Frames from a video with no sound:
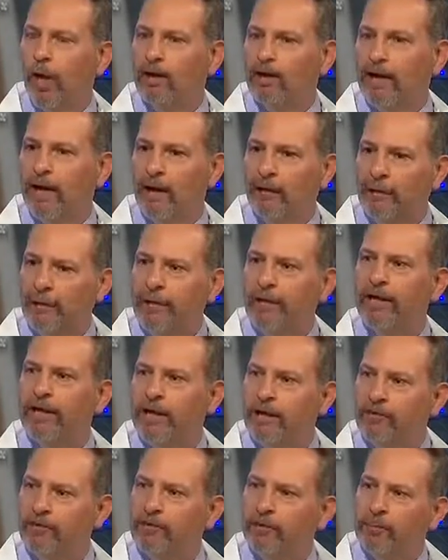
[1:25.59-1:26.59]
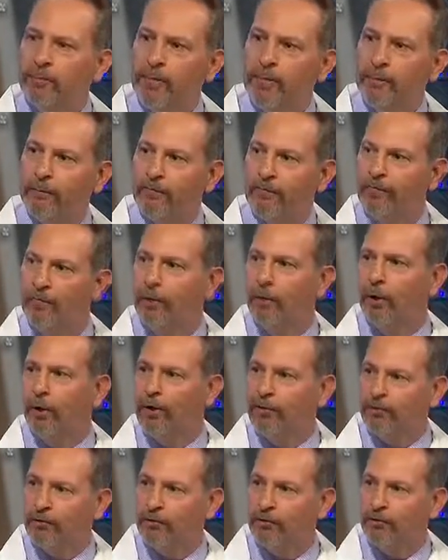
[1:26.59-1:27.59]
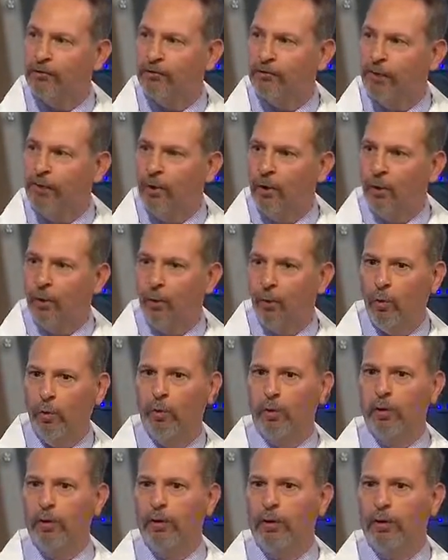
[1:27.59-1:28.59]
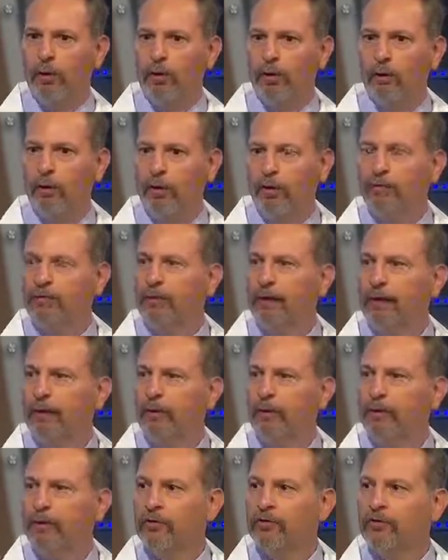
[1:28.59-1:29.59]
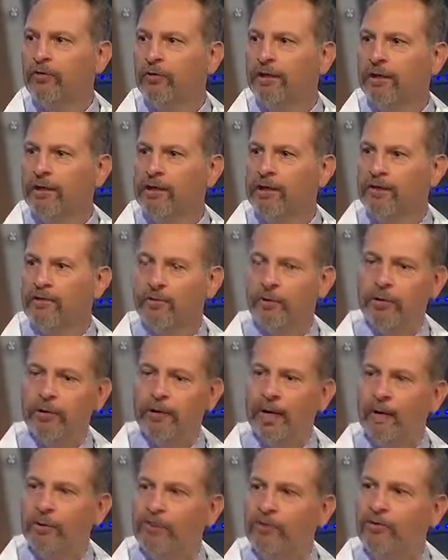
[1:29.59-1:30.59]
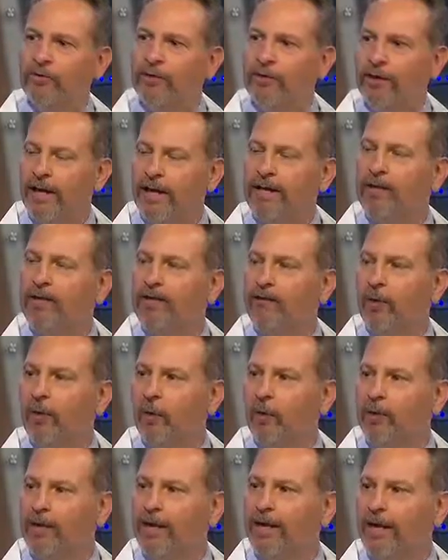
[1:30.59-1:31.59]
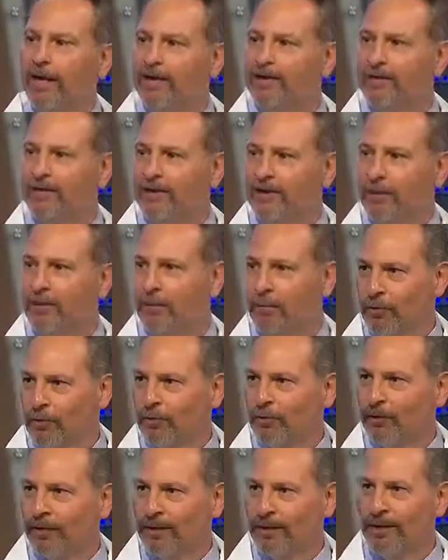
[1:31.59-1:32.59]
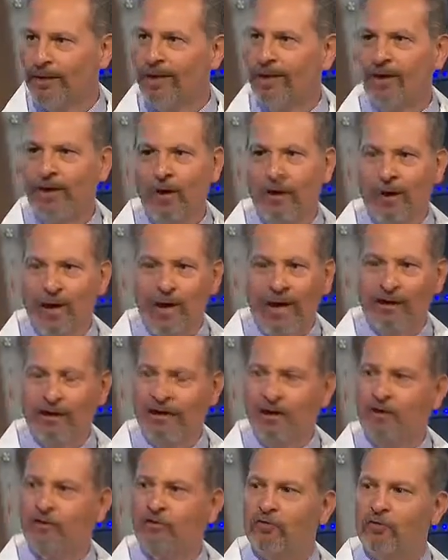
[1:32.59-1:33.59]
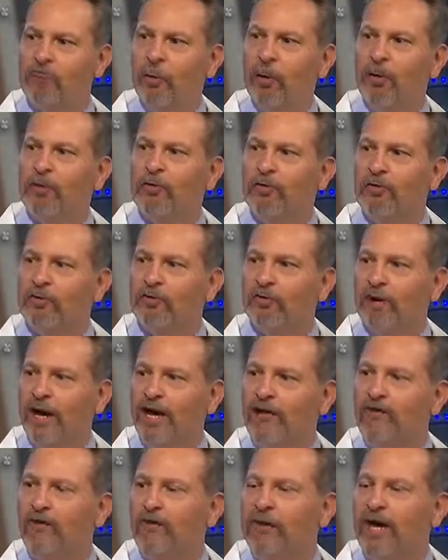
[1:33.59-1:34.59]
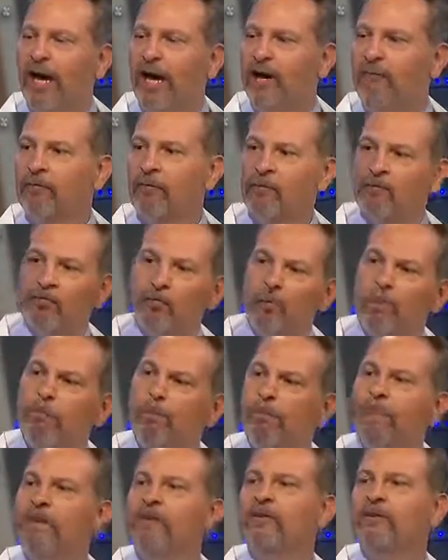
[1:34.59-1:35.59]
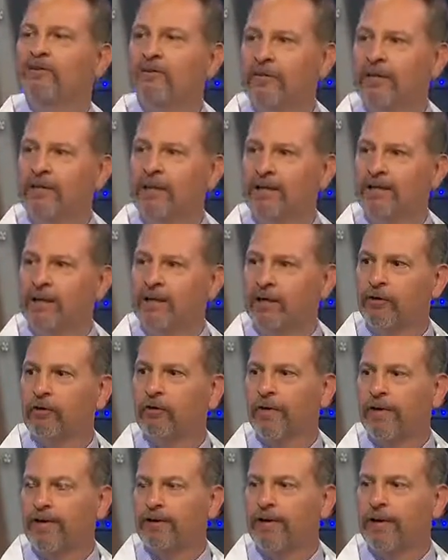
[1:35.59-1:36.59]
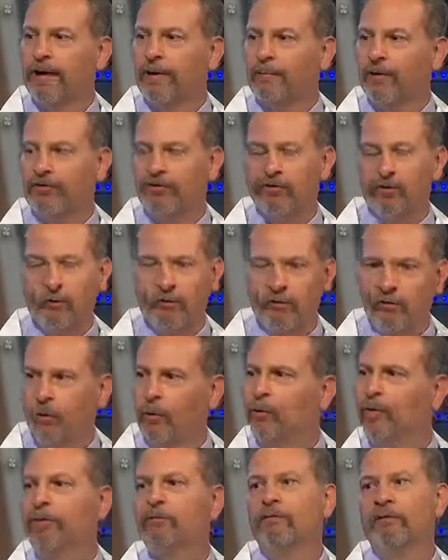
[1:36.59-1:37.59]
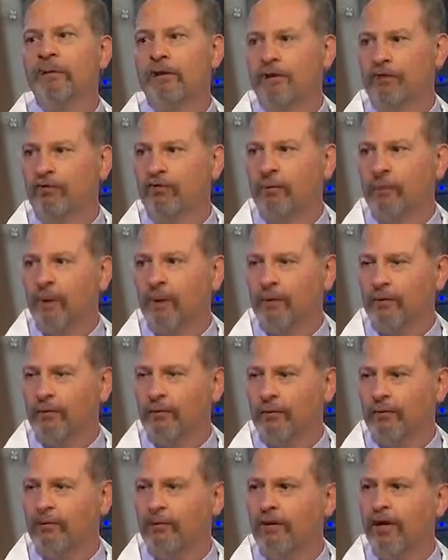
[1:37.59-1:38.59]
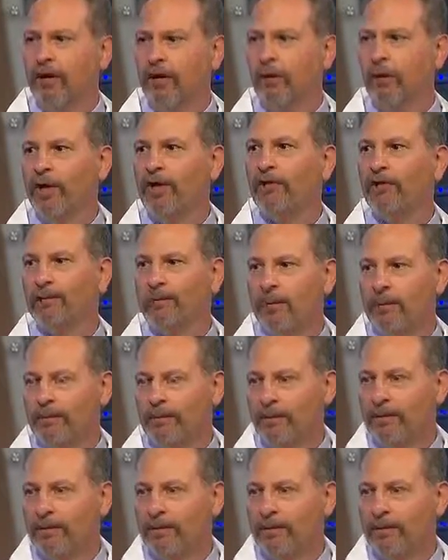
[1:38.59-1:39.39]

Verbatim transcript: allow their kids to play with sparklers or with fireworks than to allow them to light their own candle at their birthday. Okay. And sparklers actually have tremendous heat and create damage. So don't give your kids sparklers. Stay okay. away from them.